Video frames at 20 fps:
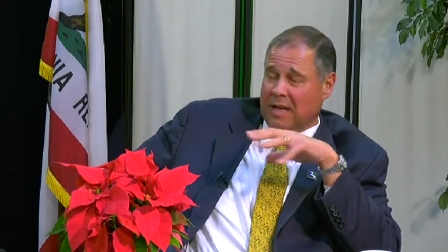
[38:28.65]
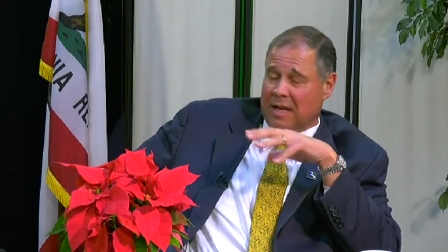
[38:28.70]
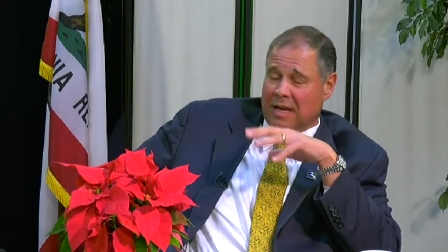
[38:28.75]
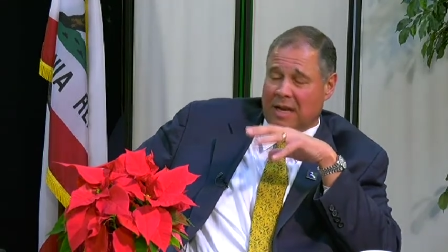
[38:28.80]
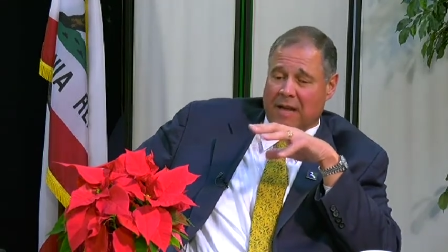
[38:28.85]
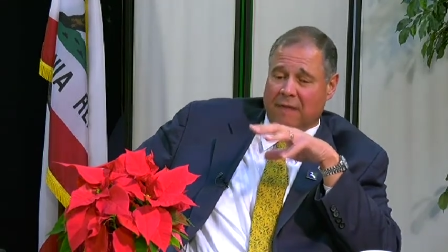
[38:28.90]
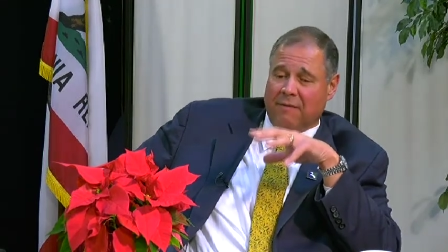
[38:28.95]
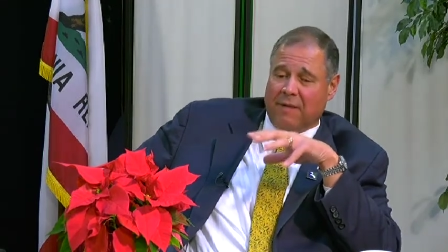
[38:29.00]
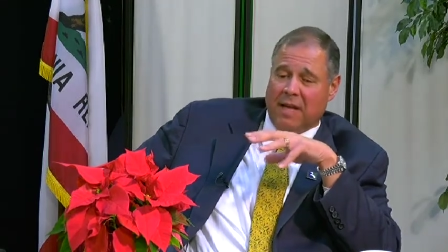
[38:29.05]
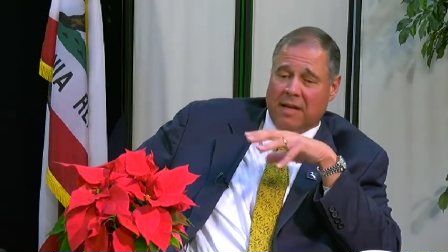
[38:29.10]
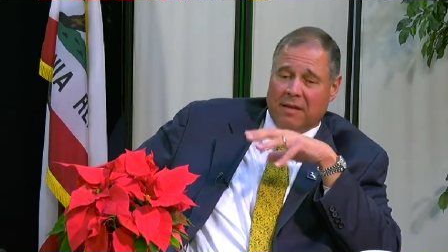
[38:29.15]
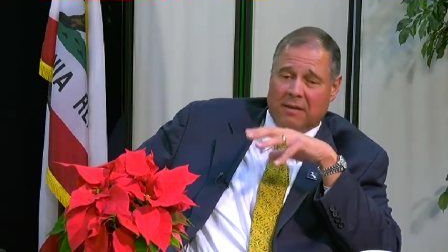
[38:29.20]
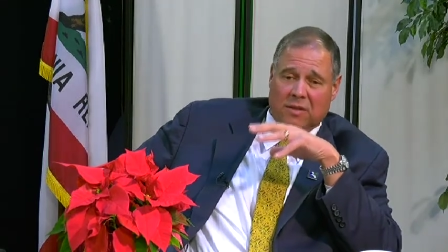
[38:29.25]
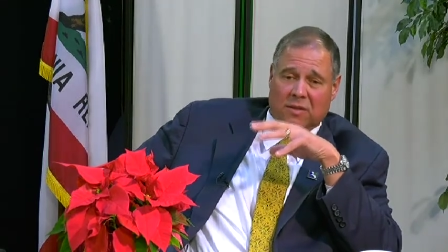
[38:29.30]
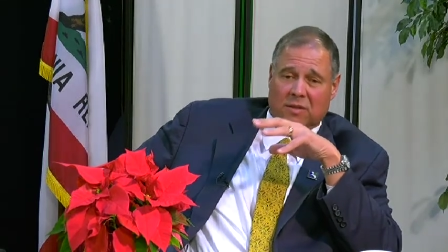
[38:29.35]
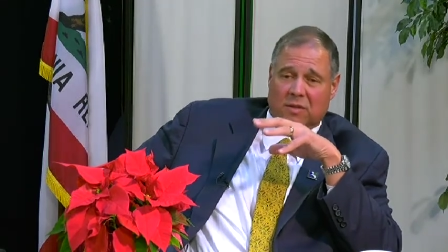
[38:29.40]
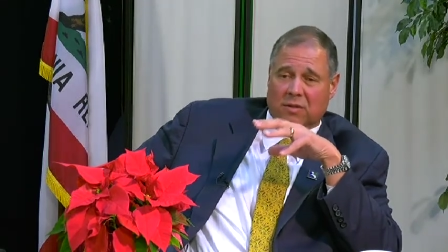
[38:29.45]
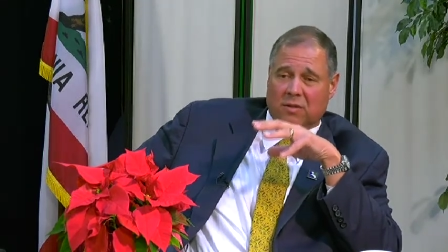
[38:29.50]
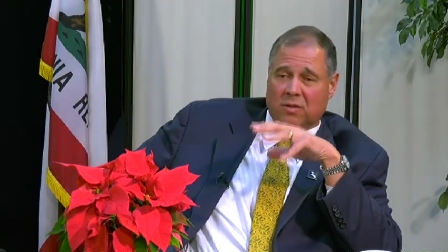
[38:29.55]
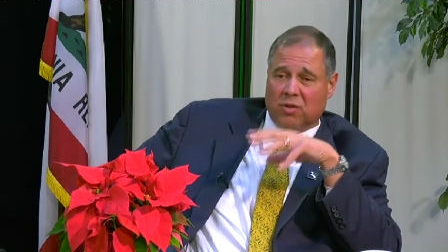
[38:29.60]
that have had
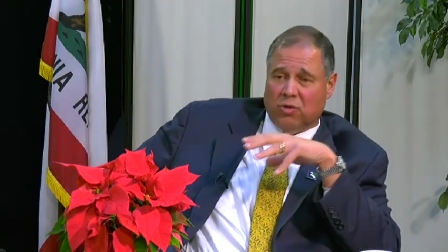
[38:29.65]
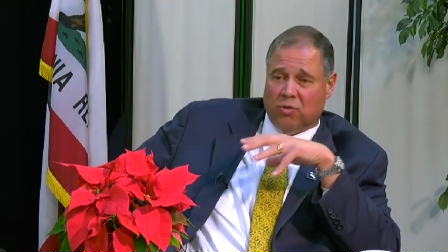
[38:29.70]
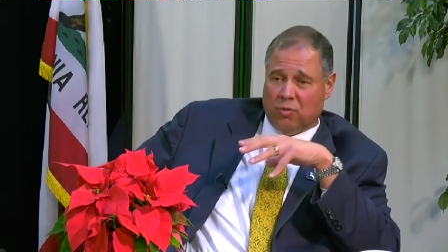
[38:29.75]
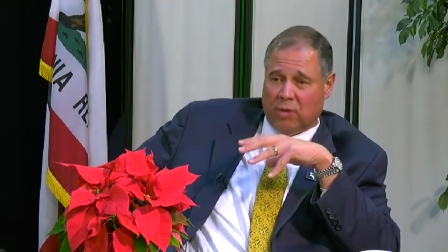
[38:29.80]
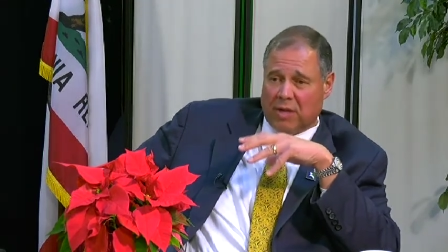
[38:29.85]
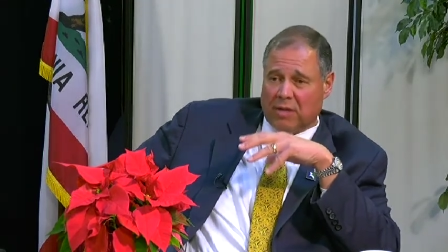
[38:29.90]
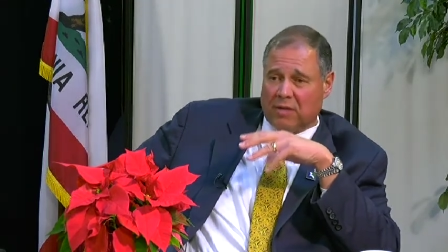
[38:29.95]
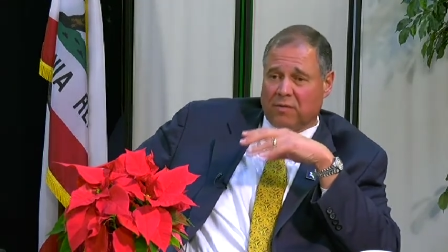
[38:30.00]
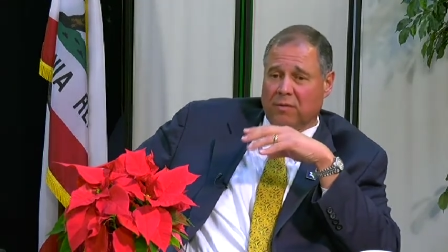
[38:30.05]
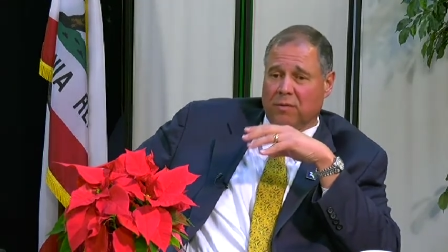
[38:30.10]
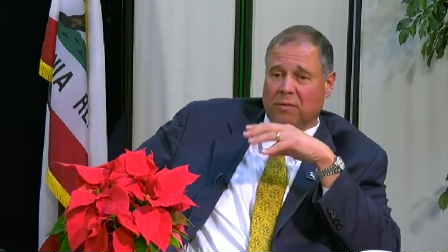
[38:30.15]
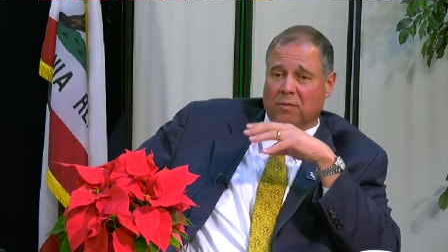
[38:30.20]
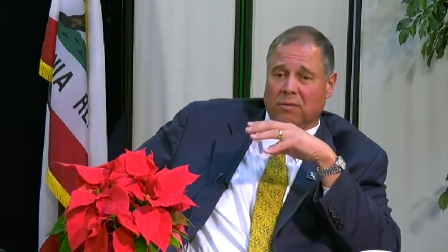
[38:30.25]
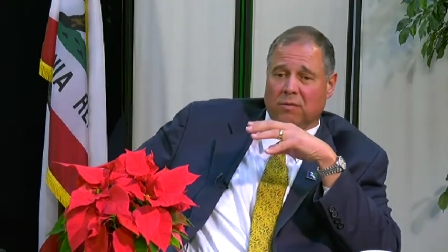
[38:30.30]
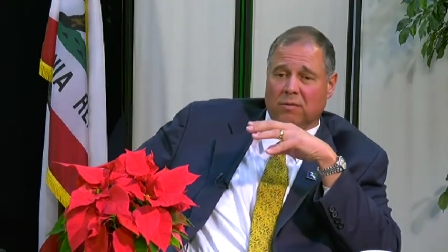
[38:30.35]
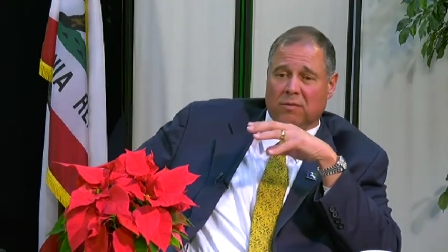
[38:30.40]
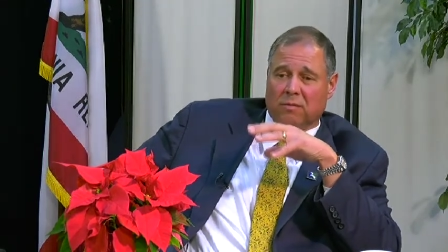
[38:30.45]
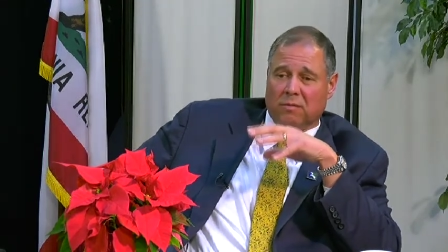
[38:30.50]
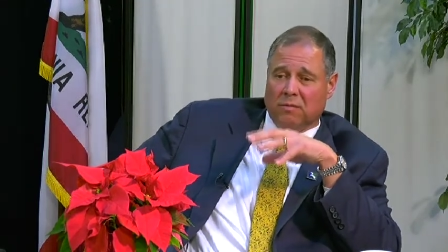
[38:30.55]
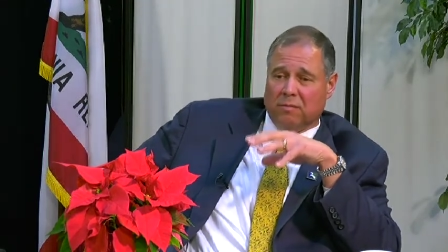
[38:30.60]
this
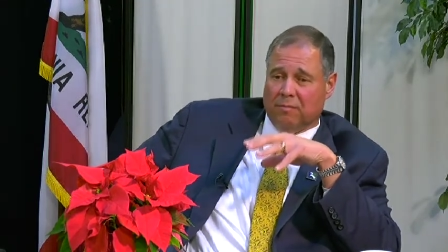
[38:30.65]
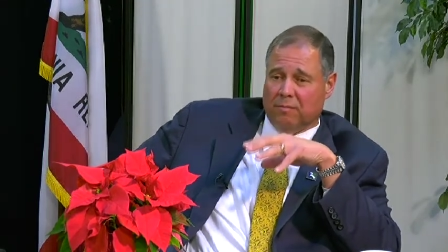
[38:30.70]
stressful,